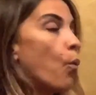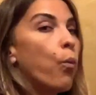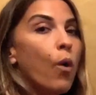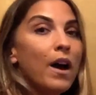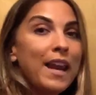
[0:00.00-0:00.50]

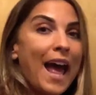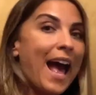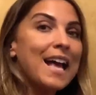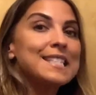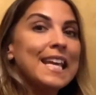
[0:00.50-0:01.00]
What
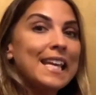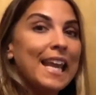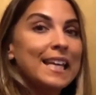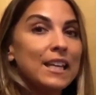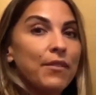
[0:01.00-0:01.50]
has a
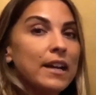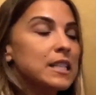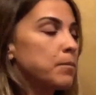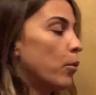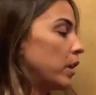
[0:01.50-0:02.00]
negative
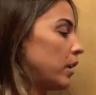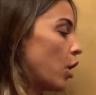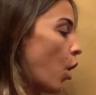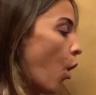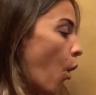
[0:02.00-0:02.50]
exponent?
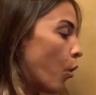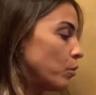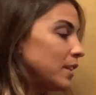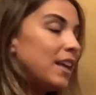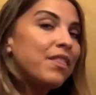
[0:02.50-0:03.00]

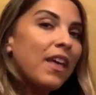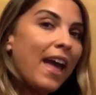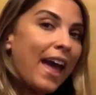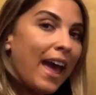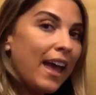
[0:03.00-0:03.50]
Only the
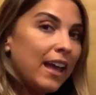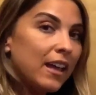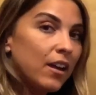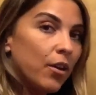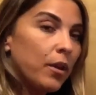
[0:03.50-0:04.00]

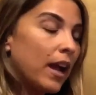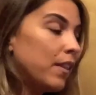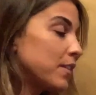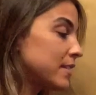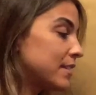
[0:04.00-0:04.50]
a, okay?
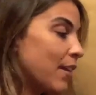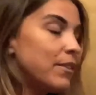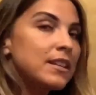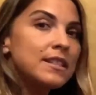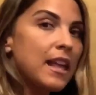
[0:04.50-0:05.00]
The
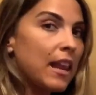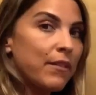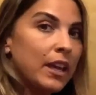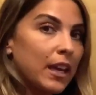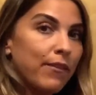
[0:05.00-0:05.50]
7 does not have a
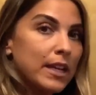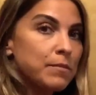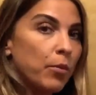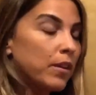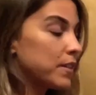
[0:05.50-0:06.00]
negative
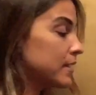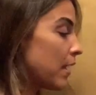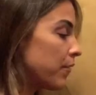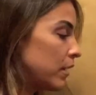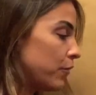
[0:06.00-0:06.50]
exponent. The
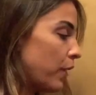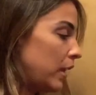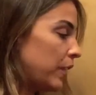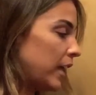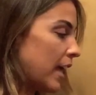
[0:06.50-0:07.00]
7, if
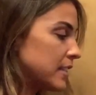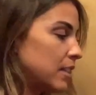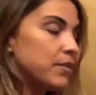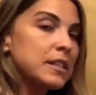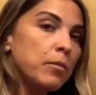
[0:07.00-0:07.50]
anything, has an
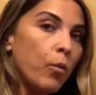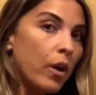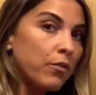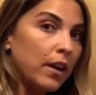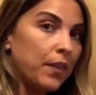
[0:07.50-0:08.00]
invisible
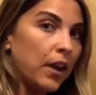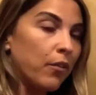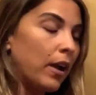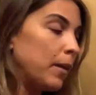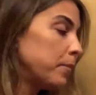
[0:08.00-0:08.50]
1 right there,
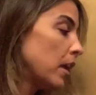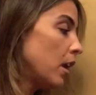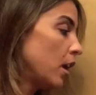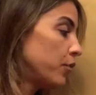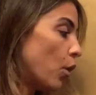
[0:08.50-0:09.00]
right?
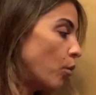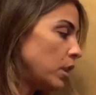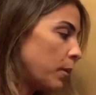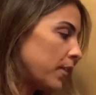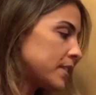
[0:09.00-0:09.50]
The
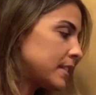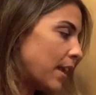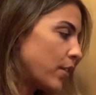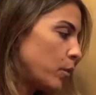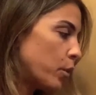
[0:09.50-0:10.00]
only way the
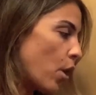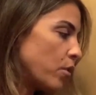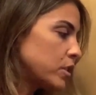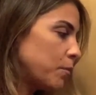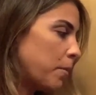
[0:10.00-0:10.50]
7 would
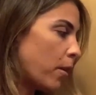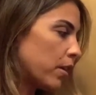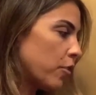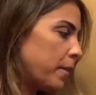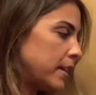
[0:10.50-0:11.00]
also be part
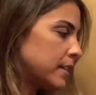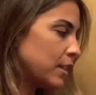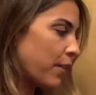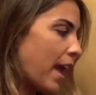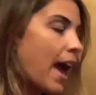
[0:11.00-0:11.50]
of the base is
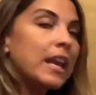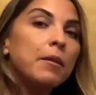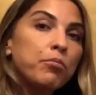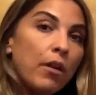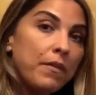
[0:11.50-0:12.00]
if I had it
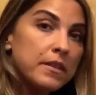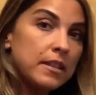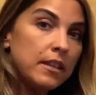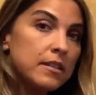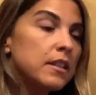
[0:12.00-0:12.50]
in
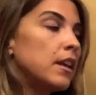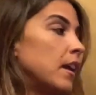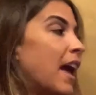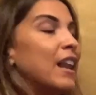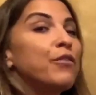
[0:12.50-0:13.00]
parentheses.
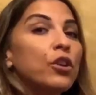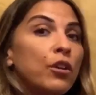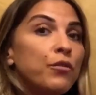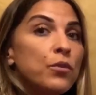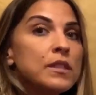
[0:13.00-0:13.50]
And if you're
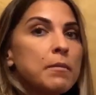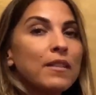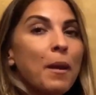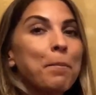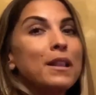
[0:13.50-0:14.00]
confused about
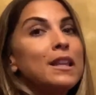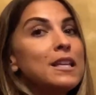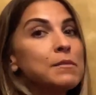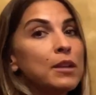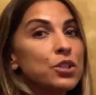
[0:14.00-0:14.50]
that,
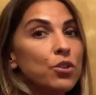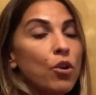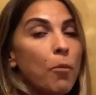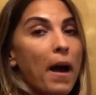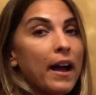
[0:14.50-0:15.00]
please make sure you
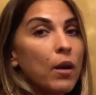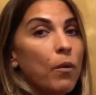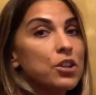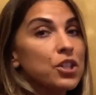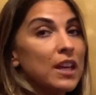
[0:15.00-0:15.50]
go back and
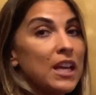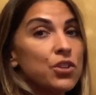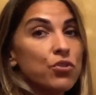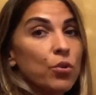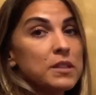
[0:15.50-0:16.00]
watch the
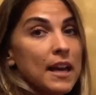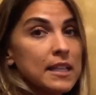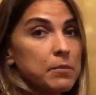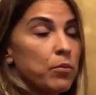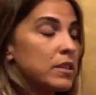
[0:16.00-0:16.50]
intro to
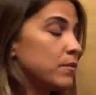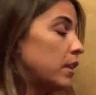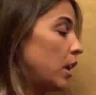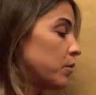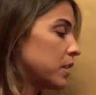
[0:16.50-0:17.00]
exponents
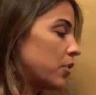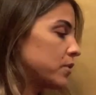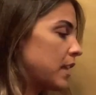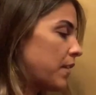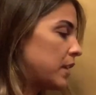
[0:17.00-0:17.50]
video to
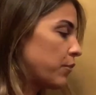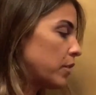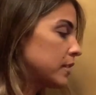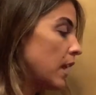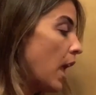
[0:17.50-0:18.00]
understand the
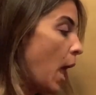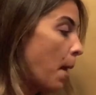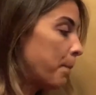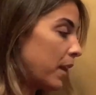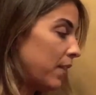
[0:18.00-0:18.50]
difference.
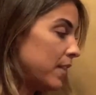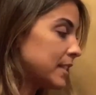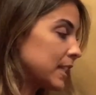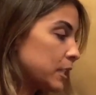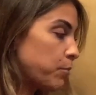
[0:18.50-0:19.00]
But in
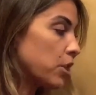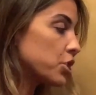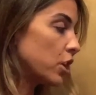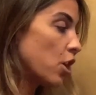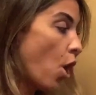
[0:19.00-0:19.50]
this
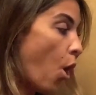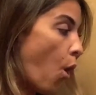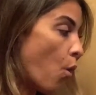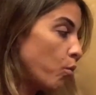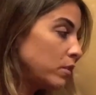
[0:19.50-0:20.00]
expression,
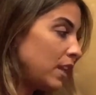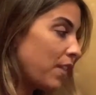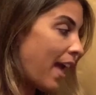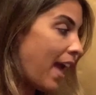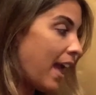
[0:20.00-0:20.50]
only
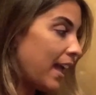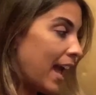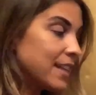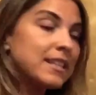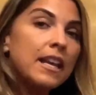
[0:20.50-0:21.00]
a
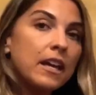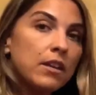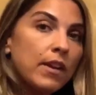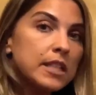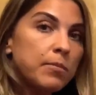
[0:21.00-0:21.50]
has a
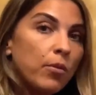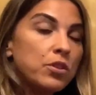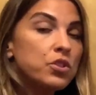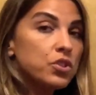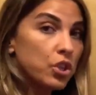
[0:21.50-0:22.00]
negative
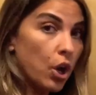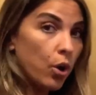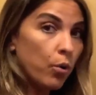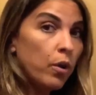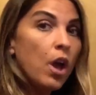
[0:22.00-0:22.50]
exponent.
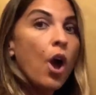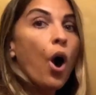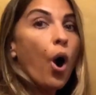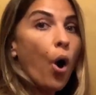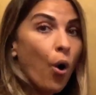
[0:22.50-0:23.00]
So
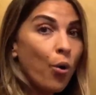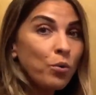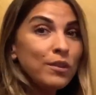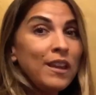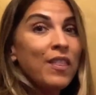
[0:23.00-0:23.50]

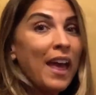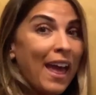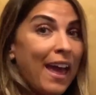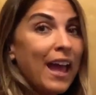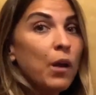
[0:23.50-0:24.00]
only the
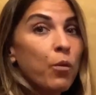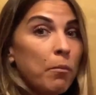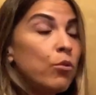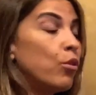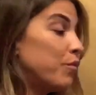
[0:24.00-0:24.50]
A will
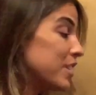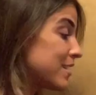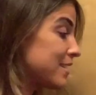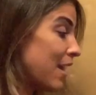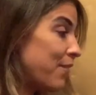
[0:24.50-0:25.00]
move. The
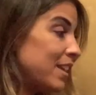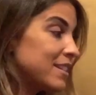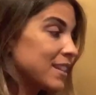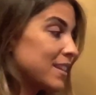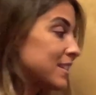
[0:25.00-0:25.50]
7
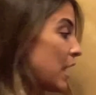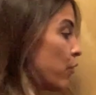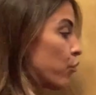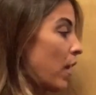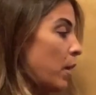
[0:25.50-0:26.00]
is going to stay
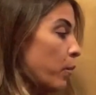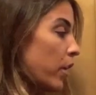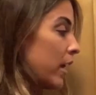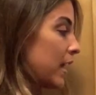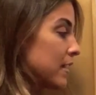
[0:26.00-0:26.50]
right
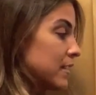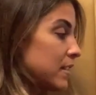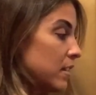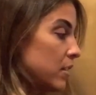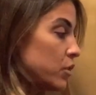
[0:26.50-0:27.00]
where it is.
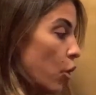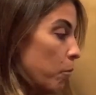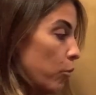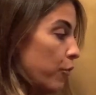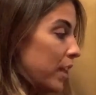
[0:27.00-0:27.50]

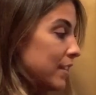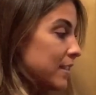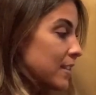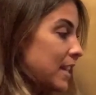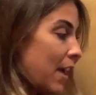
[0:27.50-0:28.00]
Don't move it. It
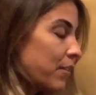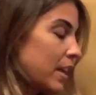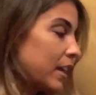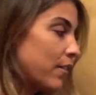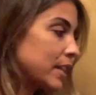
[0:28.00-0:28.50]
doesn't have a
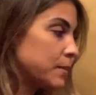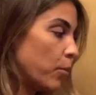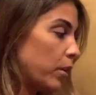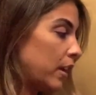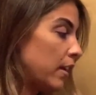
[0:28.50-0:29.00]
negative
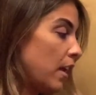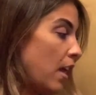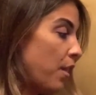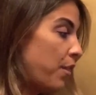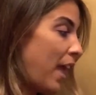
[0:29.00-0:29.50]
exponent.
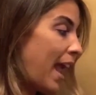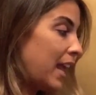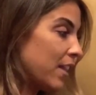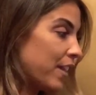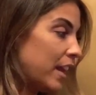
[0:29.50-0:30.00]
The
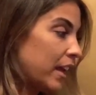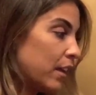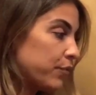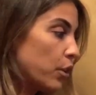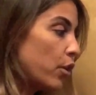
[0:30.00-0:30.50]
A to the
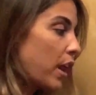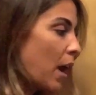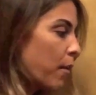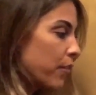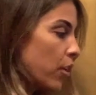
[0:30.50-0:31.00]
negative third,
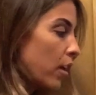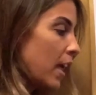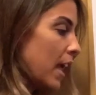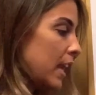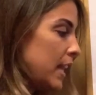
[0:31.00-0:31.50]
however,
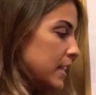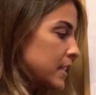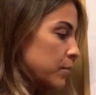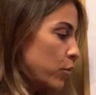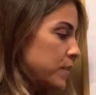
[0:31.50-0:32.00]
needs
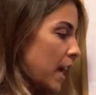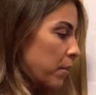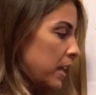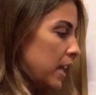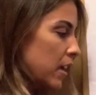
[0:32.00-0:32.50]
to move
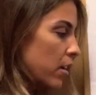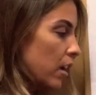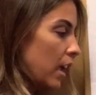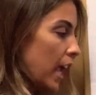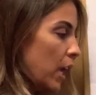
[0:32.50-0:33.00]
down here
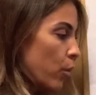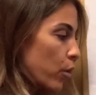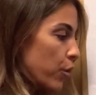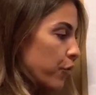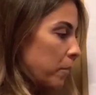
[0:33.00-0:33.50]
in
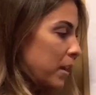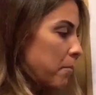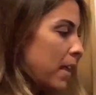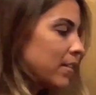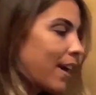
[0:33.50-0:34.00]
order for me to
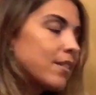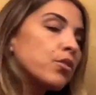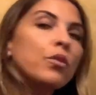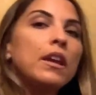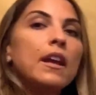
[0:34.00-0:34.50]
make that
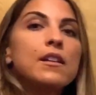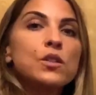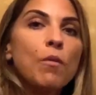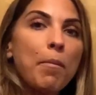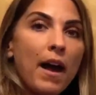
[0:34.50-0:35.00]
3
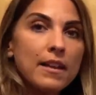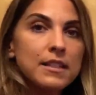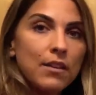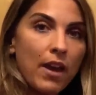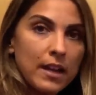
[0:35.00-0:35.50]
into a
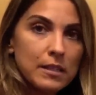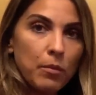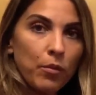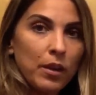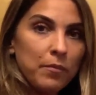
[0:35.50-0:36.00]
positive
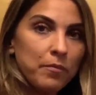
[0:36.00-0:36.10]
exponent.